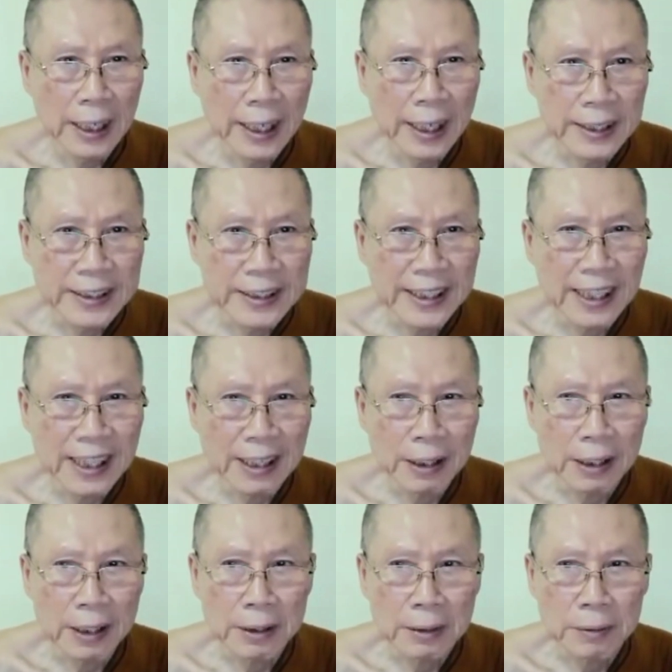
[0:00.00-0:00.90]
and they
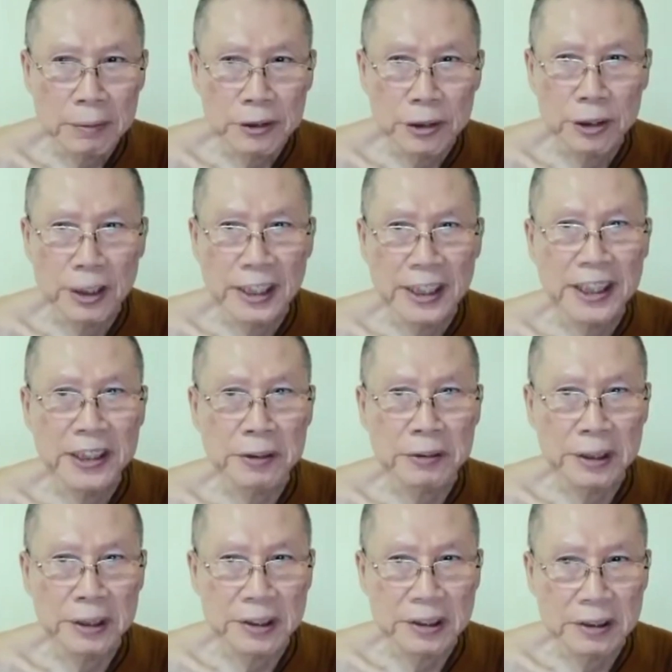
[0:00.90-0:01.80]
are your
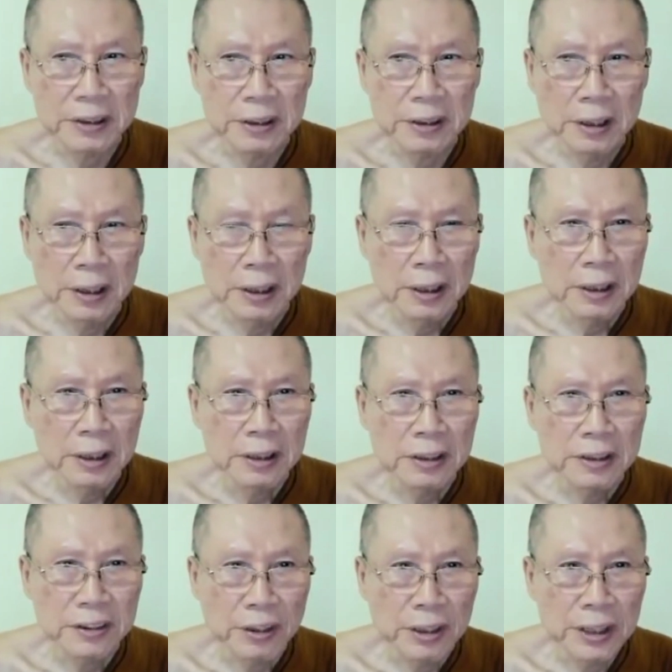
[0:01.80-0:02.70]
hindrance.
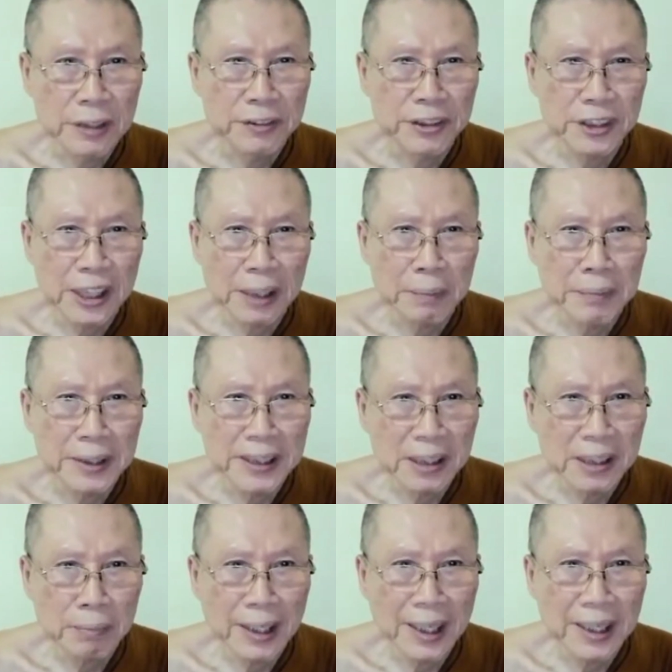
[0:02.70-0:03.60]
So if you can
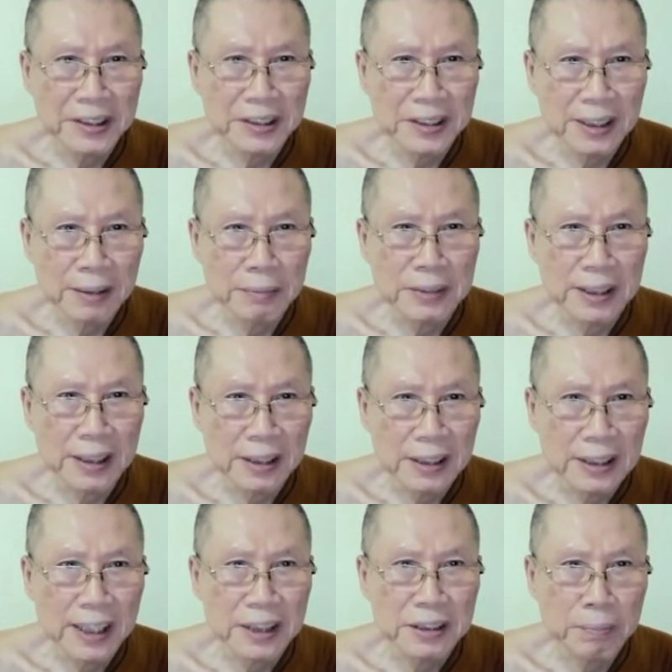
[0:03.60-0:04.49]
minimize
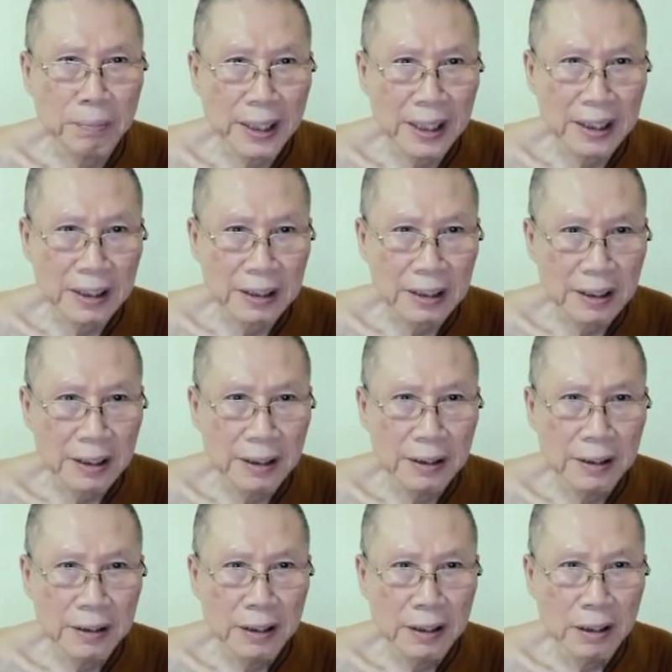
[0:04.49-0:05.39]
them, that's better.
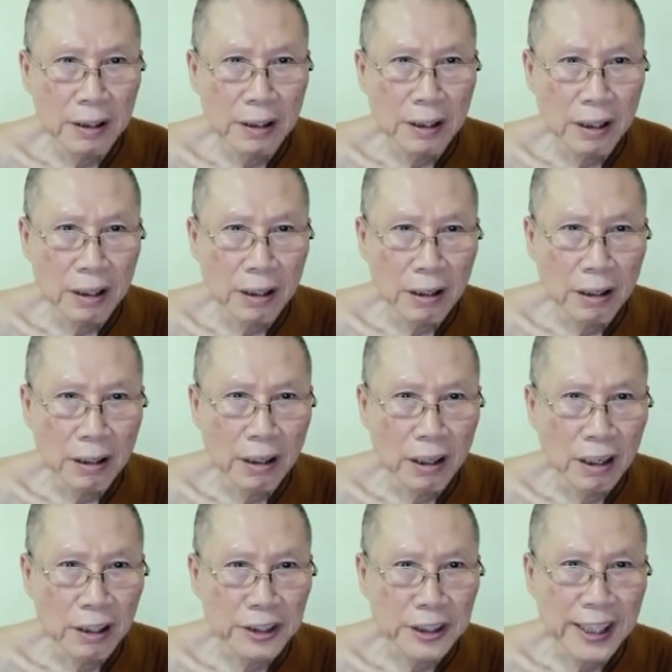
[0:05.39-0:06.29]

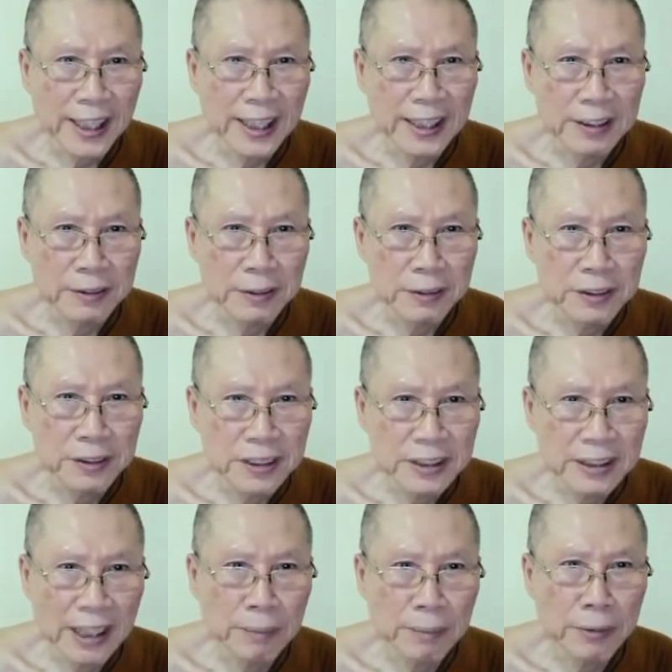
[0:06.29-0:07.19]
Or you can
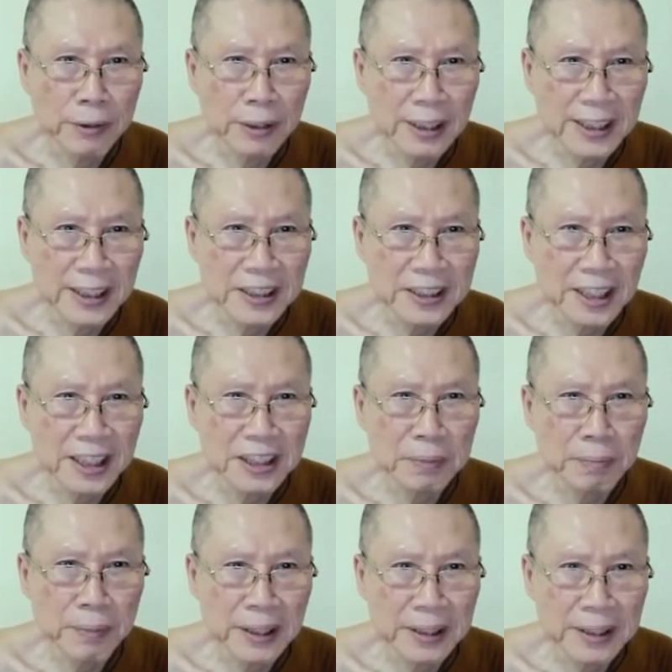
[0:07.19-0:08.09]
temporarily
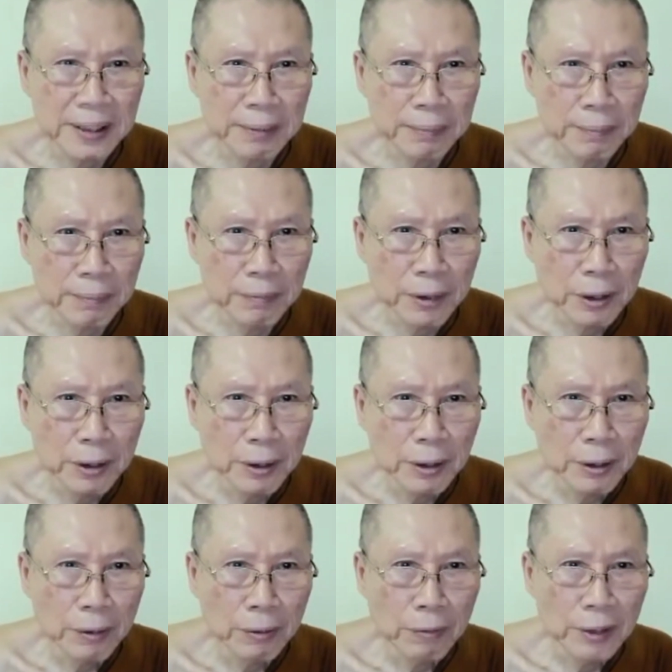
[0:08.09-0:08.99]
suspend them
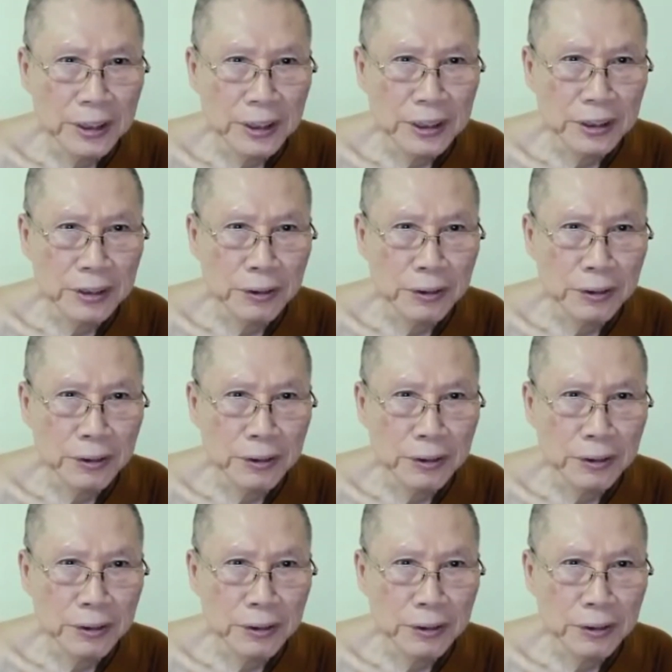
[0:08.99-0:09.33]
when